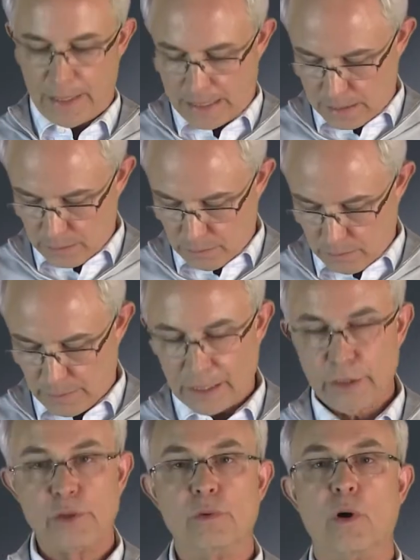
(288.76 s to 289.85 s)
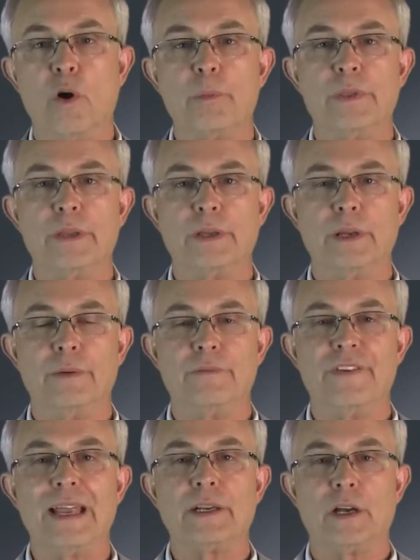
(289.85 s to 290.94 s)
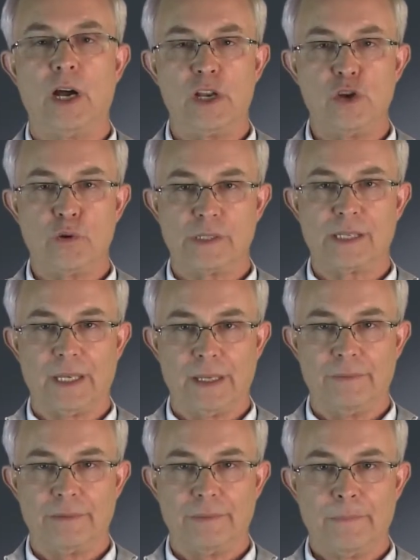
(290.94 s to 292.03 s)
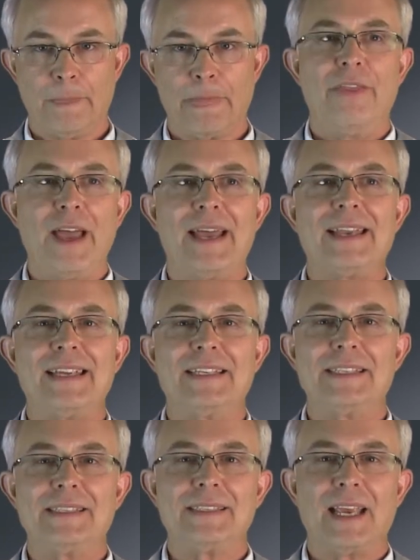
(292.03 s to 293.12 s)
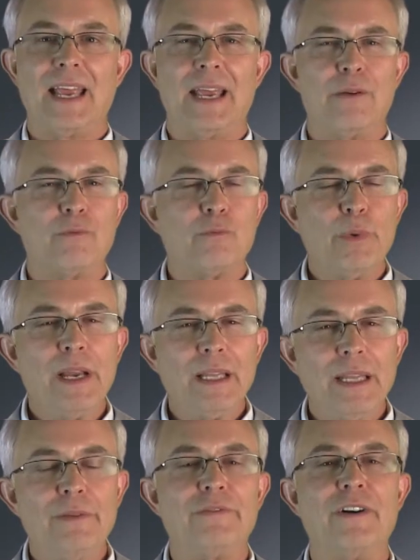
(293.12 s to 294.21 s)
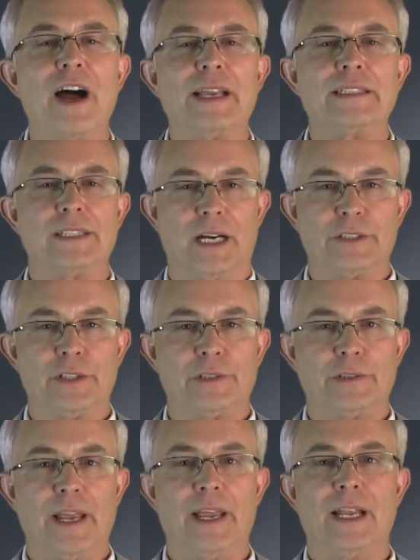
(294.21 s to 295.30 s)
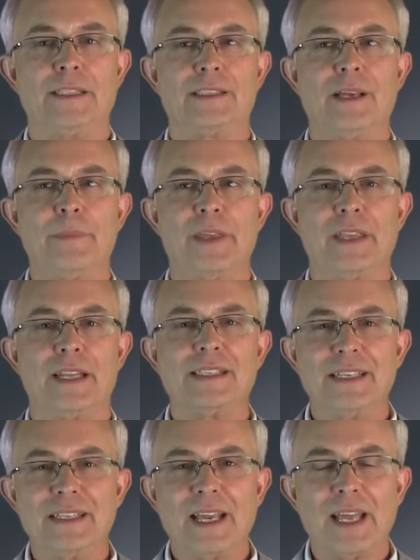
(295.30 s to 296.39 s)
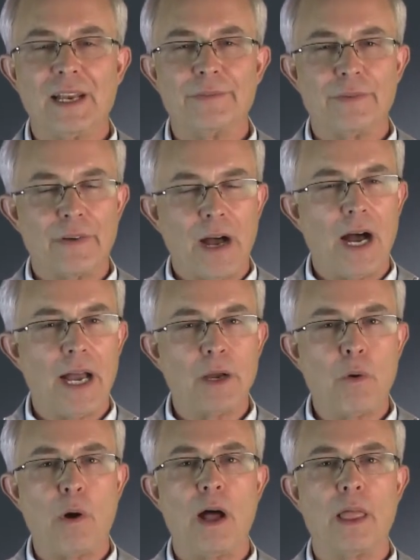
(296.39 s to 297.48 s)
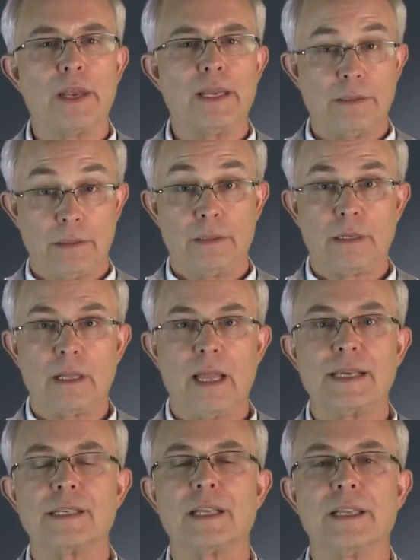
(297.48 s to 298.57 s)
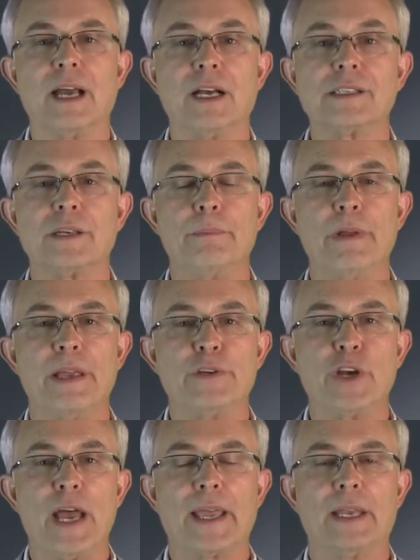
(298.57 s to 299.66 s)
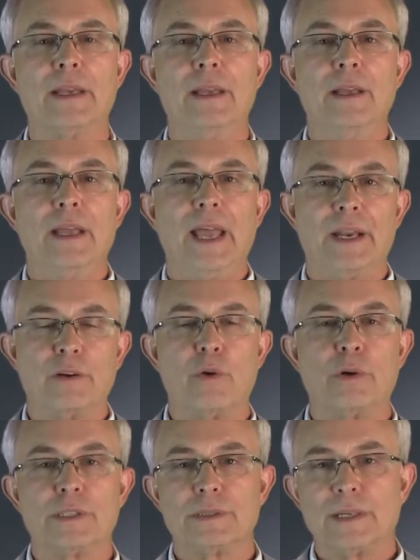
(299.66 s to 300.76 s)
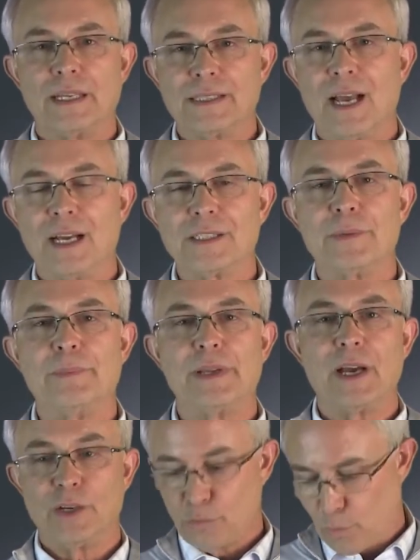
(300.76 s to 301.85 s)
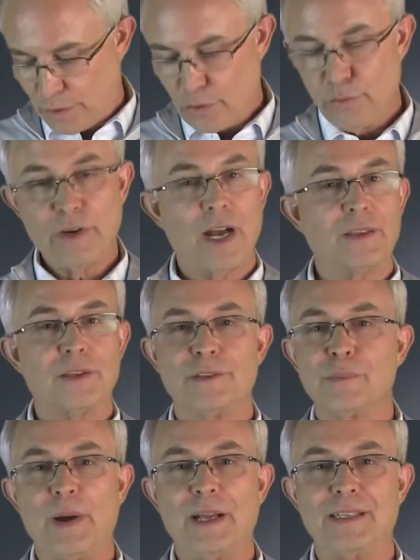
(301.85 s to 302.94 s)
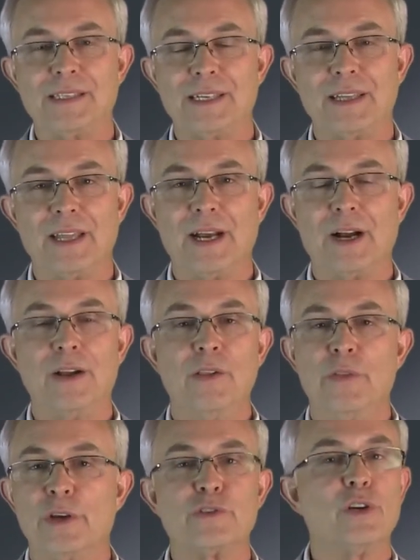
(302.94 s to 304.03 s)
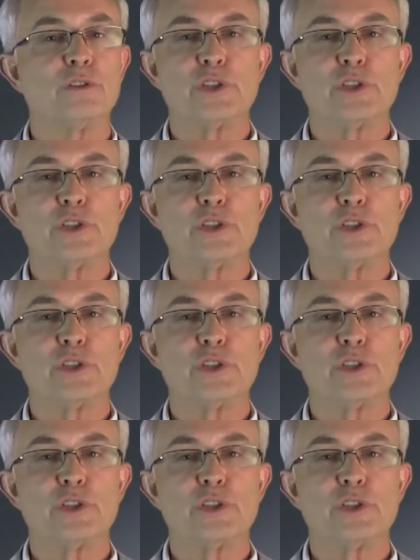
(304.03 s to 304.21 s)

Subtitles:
that lets you open the vent on your sleeve. That is a really fine touch and something that's indicative of a high quality classically custom-made jacket. And of course, it's custom because once you cut those buttons in there, there's no